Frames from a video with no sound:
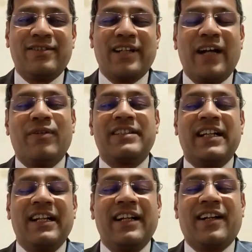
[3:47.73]
So I was
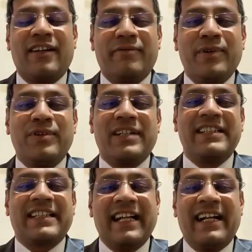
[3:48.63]
really confused and
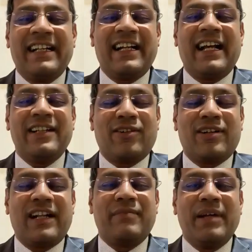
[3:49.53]
scared that I thought
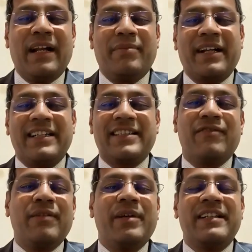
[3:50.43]
that bail application
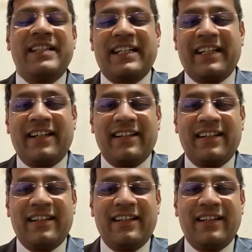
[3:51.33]
will be rejected.
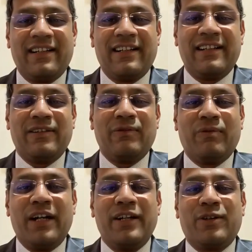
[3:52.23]

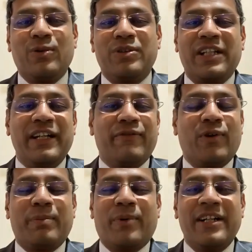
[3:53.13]
1, 2, 3,
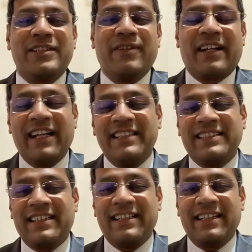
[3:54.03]
4 points were
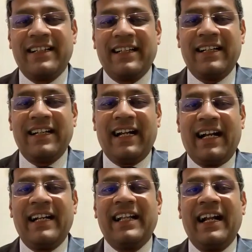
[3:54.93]
raised.
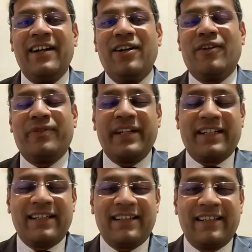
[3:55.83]
And at the end of it,
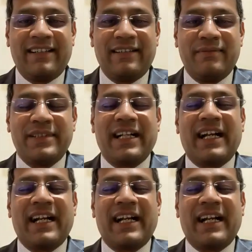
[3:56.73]
Mr.